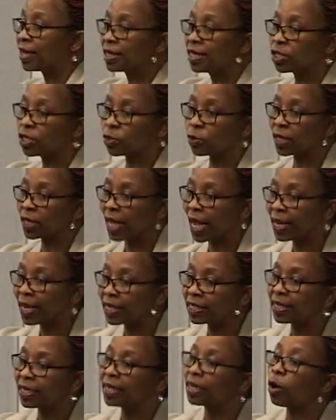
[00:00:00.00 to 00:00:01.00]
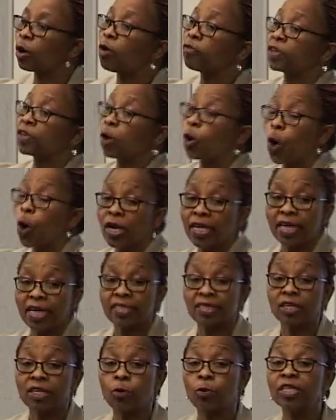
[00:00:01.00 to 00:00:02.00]
that is the understanding of the
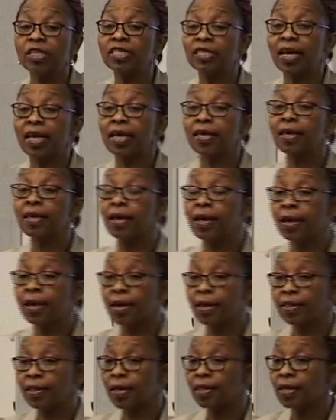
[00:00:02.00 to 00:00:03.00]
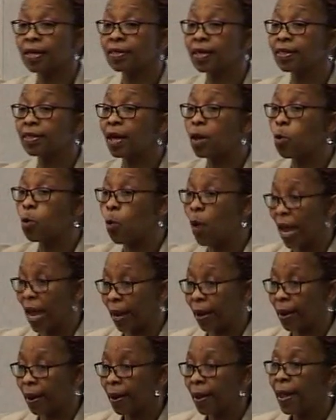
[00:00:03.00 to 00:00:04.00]
context in which they
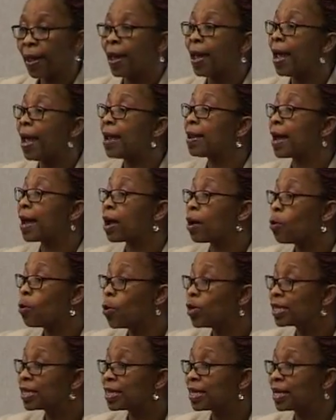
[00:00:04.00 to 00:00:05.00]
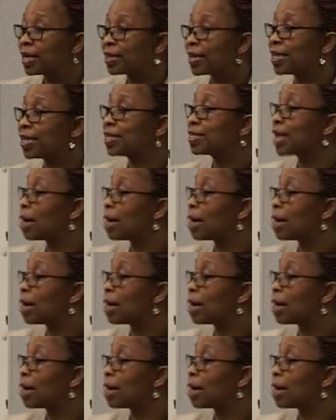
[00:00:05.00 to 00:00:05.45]
work. And I would think that